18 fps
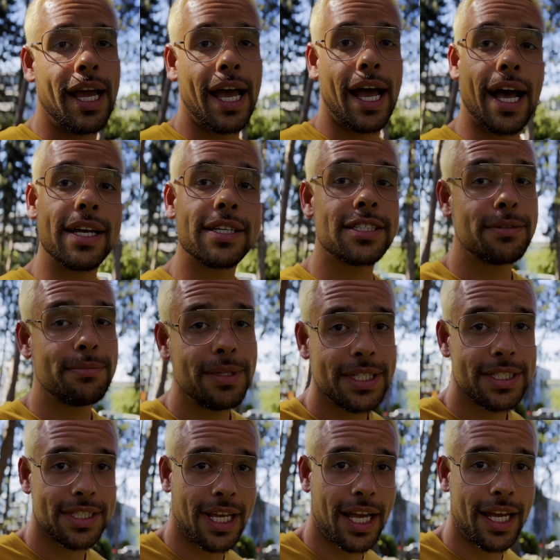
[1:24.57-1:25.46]
has to
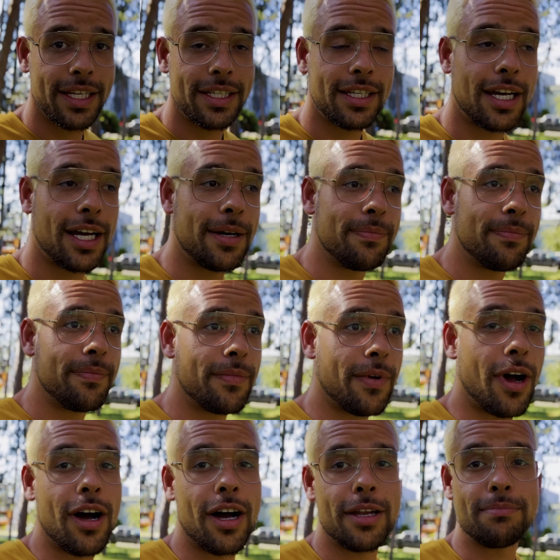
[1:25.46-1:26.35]
be signed up
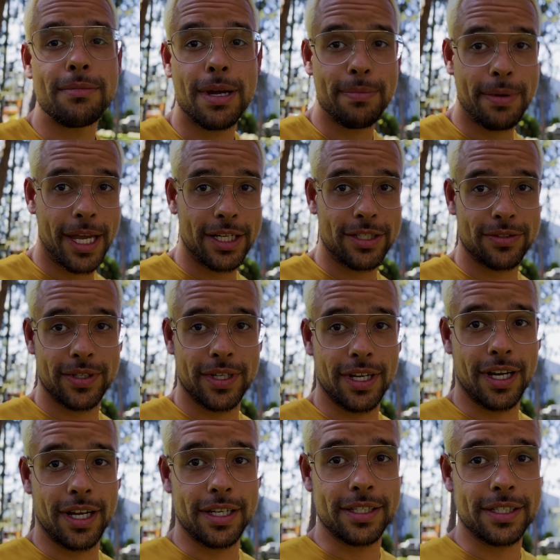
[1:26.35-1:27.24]
on my
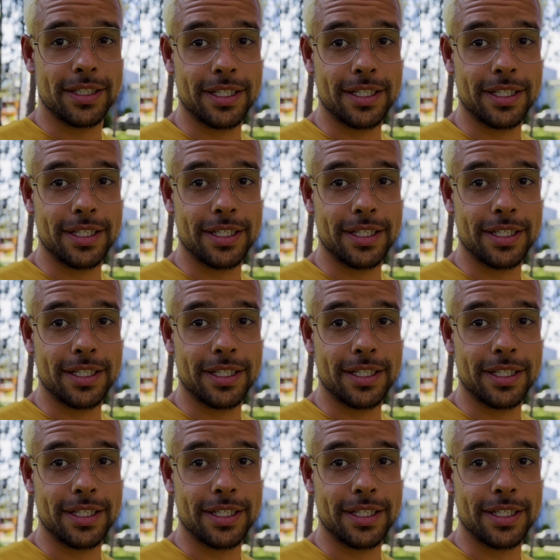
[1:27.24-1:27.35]
Patreon.